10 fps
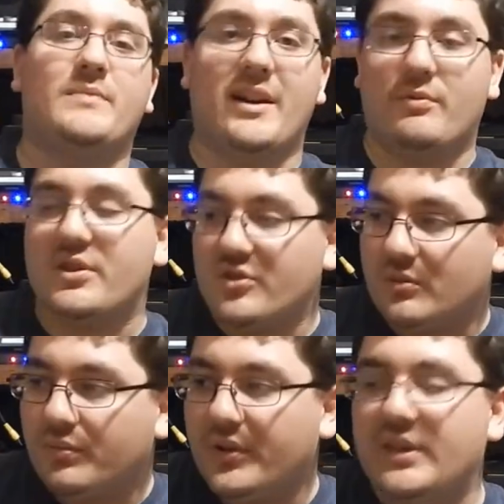my
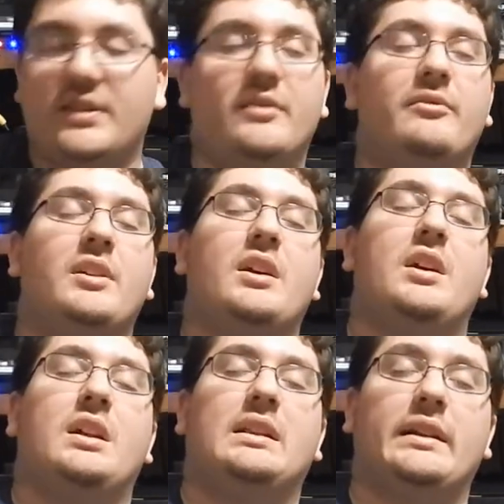original print of
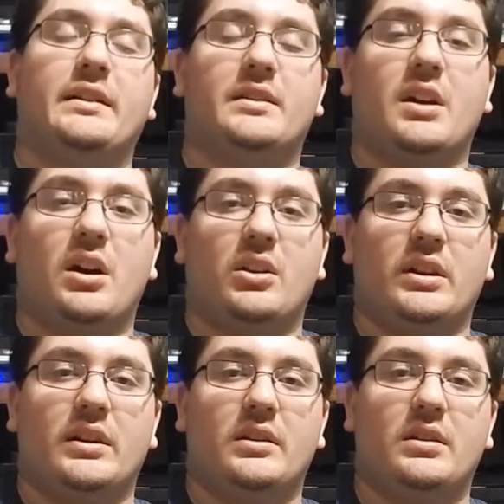London
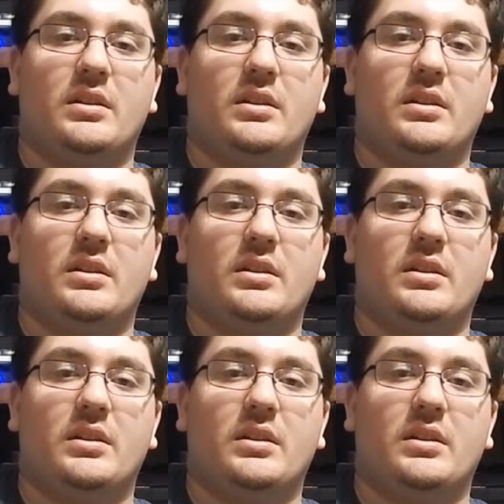Calling